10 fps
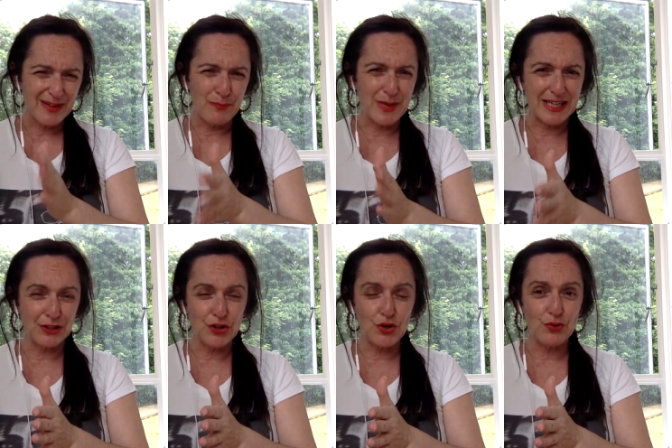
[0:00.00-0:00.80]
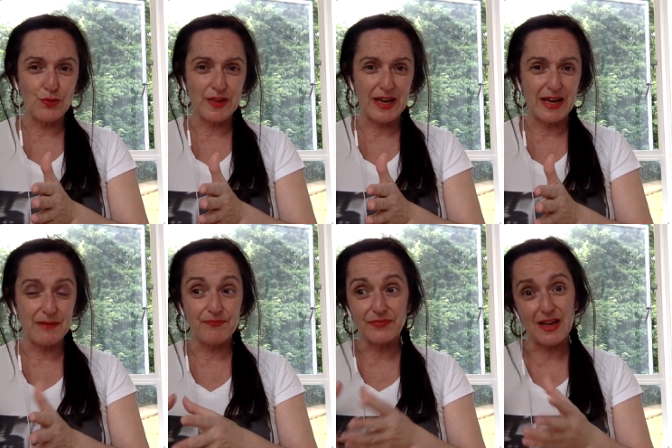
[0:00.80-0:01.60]
middle you
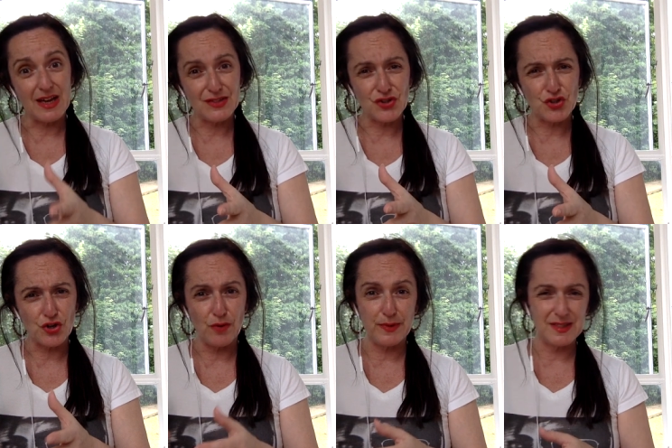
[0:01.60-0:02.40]
that has a job